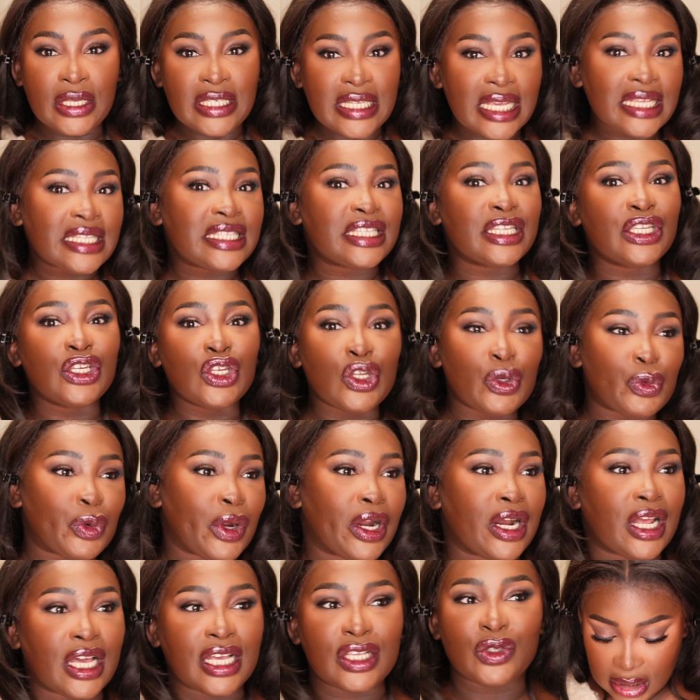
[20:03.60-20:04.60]
testing new
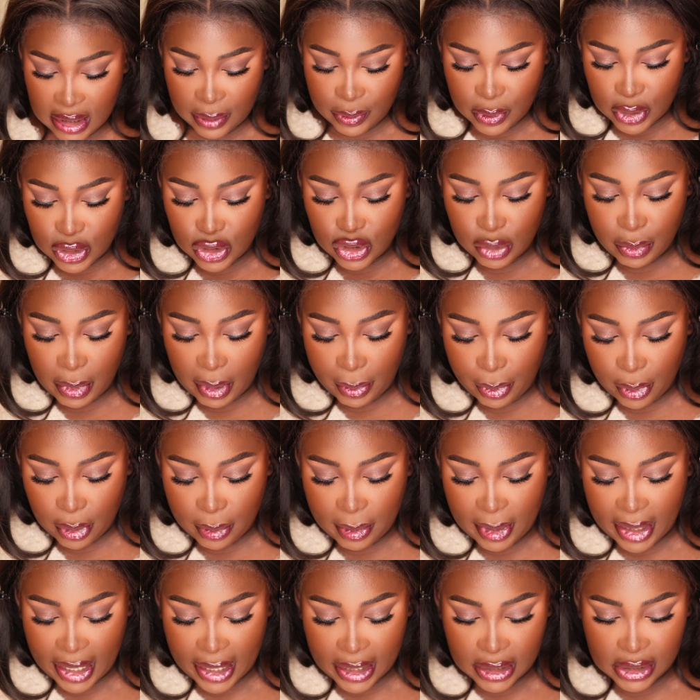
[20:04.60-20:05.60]
products. Let me just do my bottom
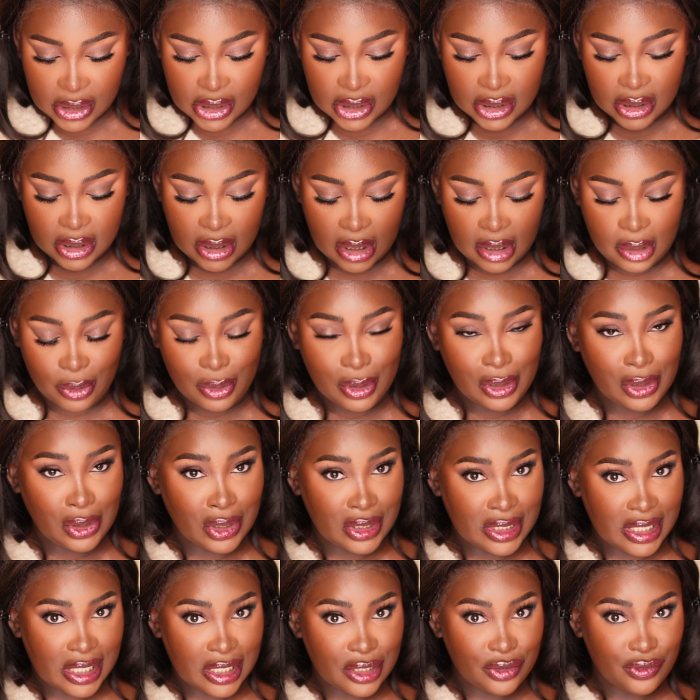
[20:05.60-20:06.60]
lash and we can
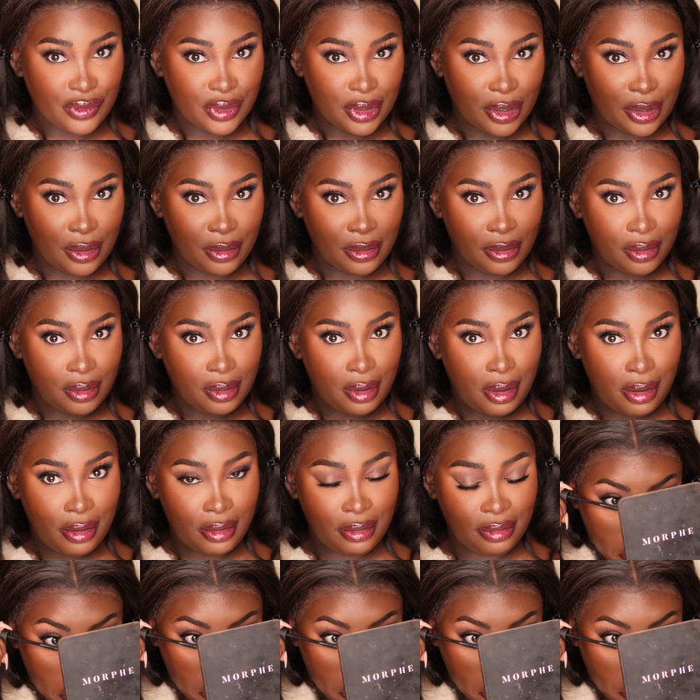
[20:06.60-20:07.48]
close out this video. Okay.